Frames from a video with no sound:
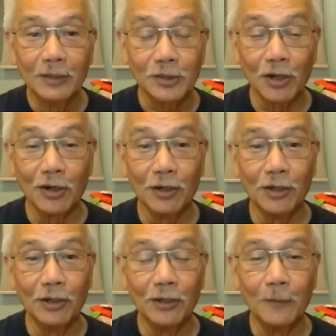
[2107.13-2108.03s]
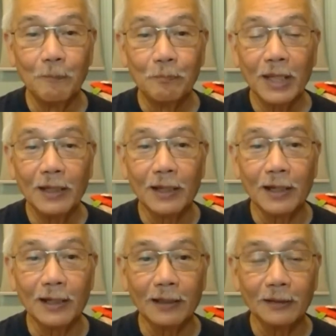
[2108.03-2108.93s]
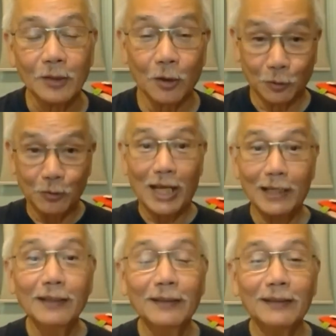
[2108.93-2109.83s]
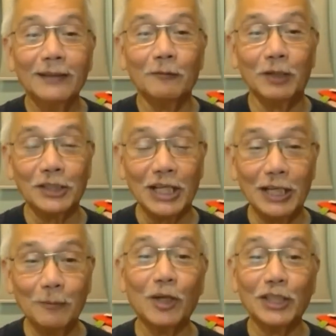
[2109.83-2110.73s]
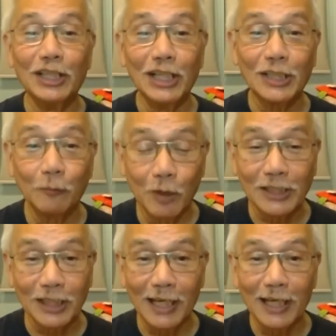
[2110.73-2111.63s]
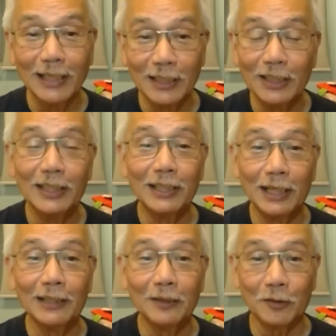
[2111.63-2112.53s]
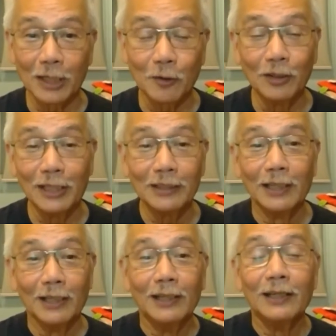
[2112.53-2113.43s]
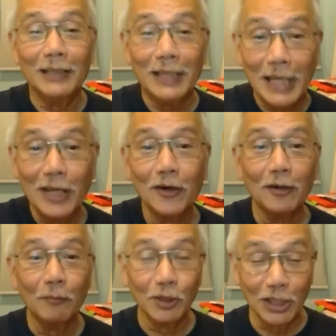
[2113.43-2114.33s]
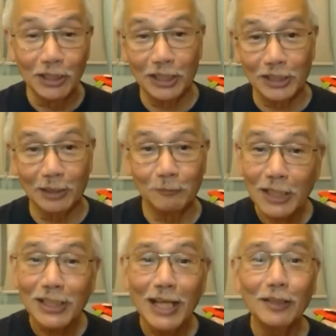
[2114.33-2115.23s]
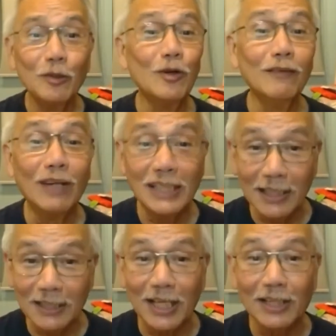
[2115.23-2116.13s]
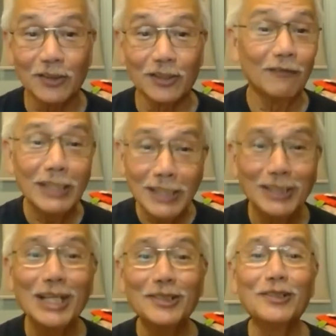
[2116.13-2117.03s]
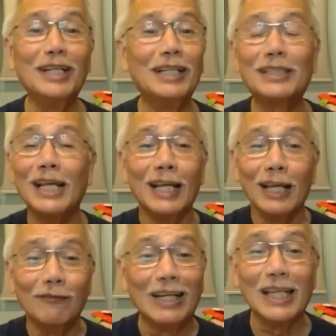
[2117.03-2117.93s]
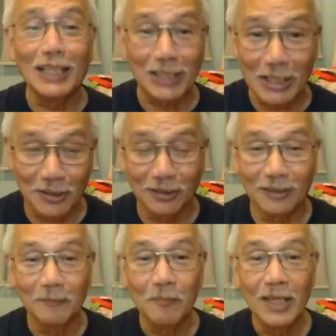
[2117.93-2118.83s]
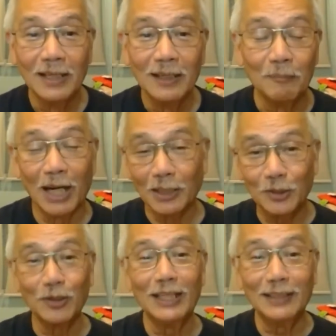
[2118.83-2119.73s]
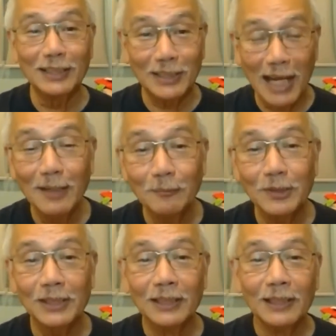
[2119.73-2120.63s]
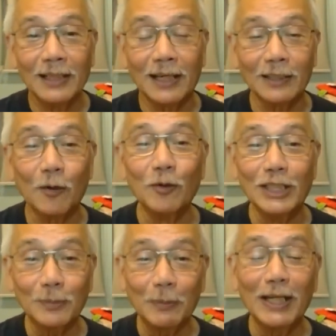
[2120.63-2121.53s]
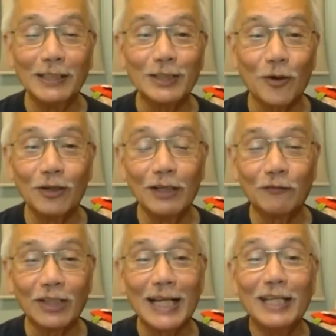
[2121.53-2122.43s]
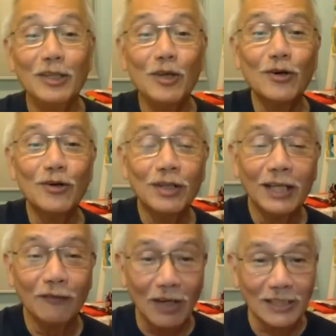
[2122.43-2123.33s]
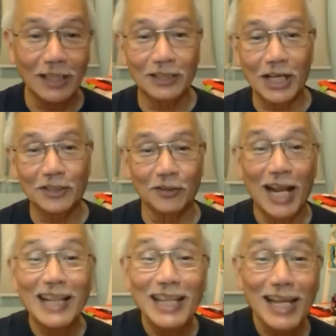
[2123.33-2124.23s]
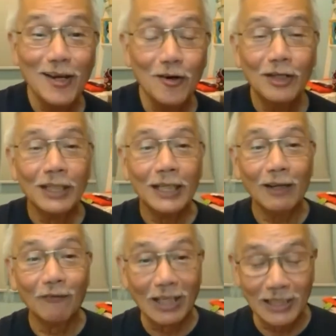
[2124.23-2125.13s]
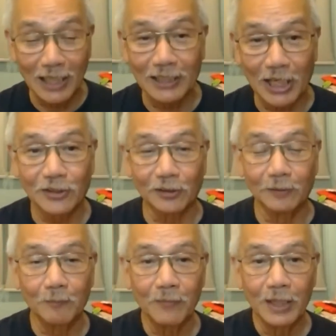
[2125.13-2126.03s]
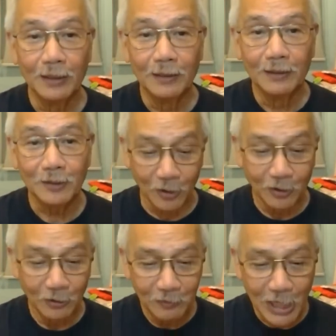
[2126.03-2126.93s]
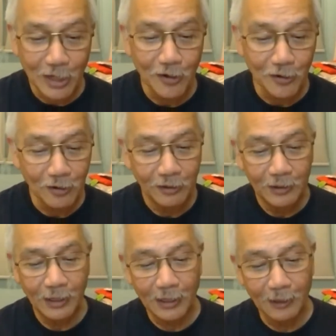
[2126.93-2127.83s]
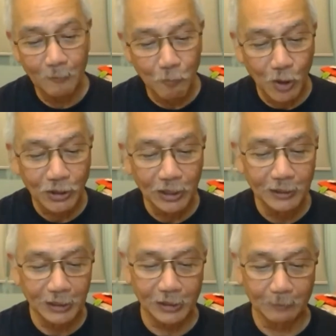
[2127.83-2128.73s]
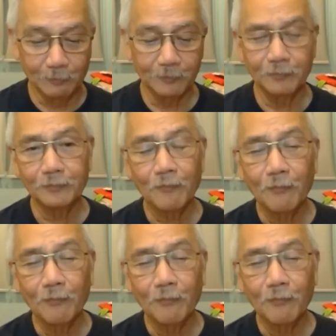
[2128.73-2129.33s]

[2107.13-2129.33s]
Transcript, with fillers: So, uh, so today we're seeing modernism once again, and you, you can call it neo-modernism, just like new evangelization. Evangelization is evangelization, but during these times, uh, the Holy Spirit is calling for a new evangelization, a neo evangelization. So, neo uh, modernism.